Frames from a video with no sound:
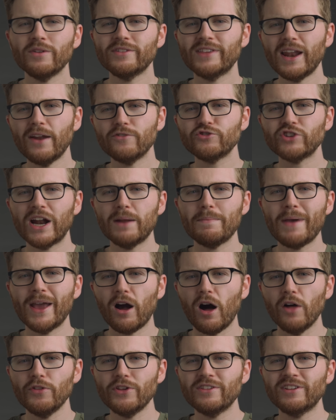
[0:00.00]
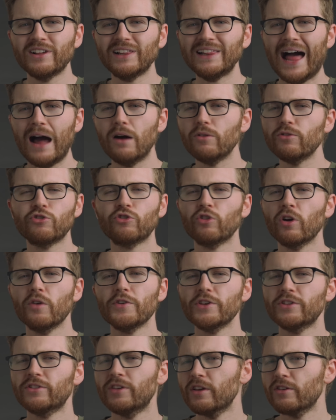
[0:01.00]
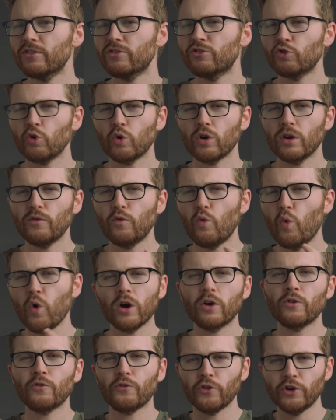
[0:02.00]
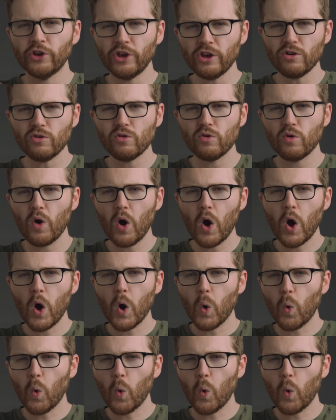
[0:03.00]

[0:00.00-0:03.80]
instead of trying to make all these cloud services sort of work for you,